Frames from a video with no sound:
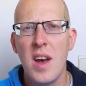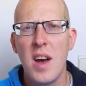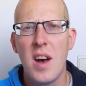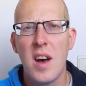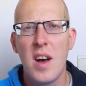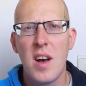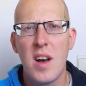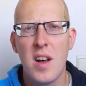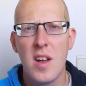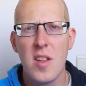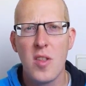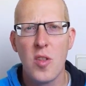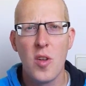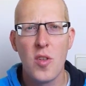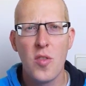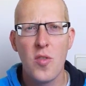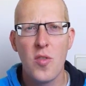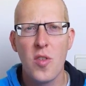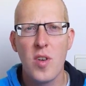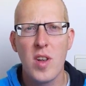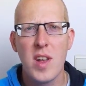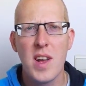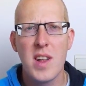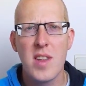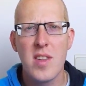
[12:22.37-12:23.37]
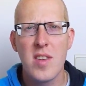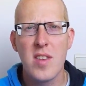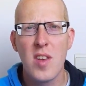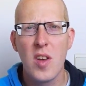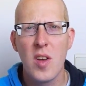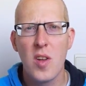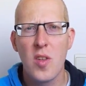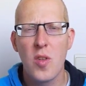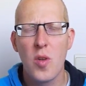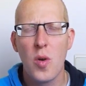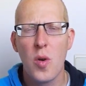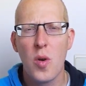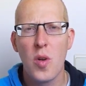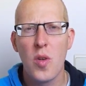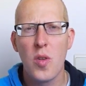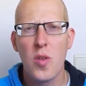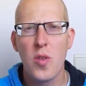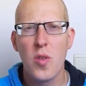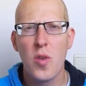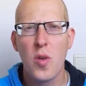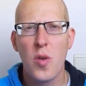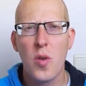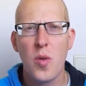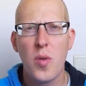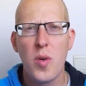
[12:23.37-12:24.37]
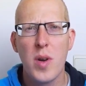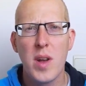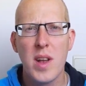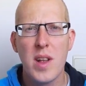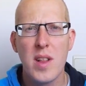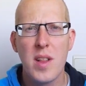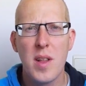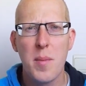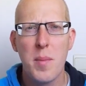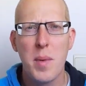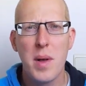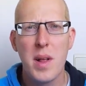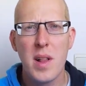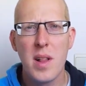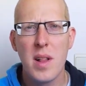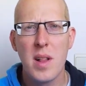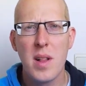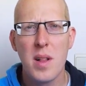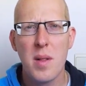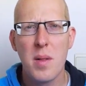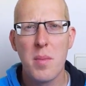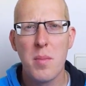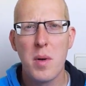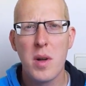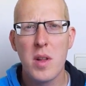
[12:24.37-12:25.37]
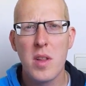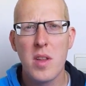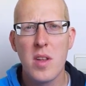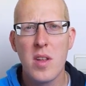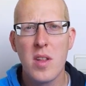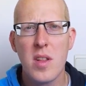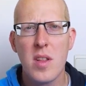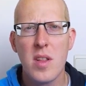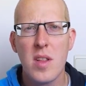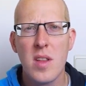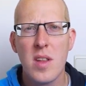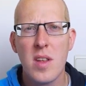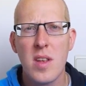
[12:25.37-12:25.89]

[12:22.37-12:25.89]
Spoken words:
Don't forget to also ring the bell button